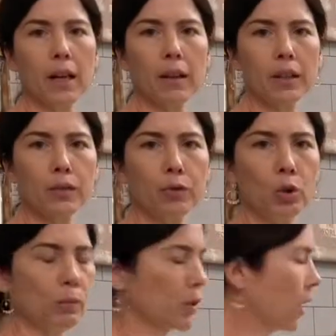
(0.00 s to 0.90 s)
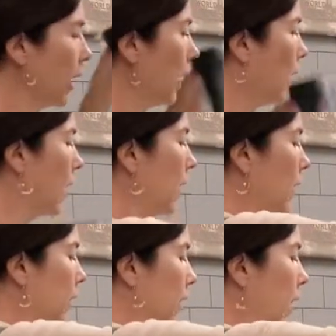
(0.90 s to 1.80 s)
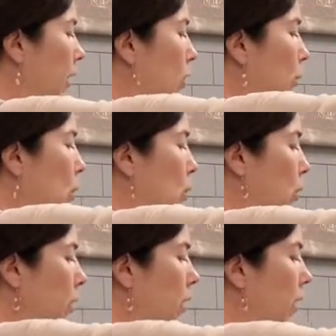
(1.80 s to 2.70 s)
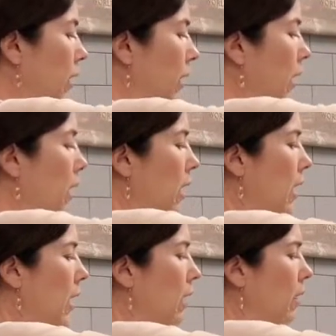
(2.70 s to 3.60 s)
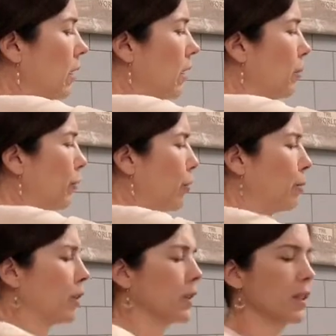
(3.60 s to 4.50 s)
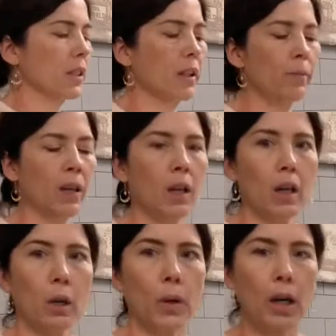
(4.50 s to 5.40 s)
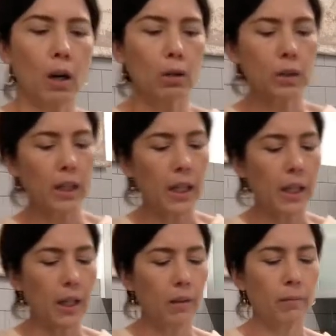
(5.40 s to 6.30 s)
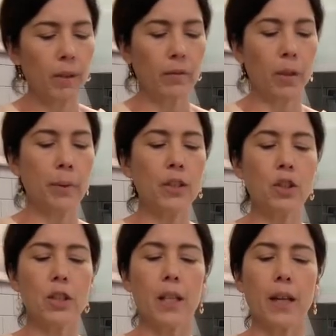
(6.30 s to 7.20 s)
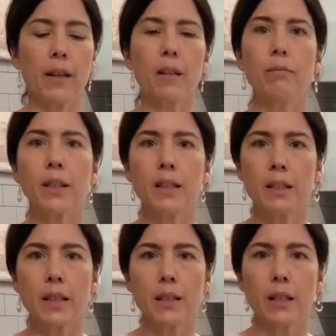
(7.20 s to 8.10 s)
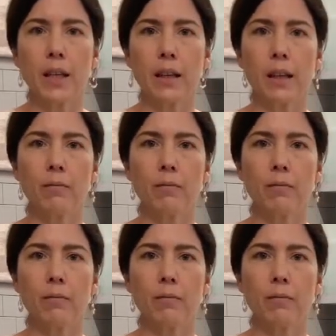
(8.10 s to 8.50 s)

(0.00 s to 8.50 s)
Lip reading: that it's formed like little balls in the food processor. When I hold it here, if I pinch it together, it sticks together.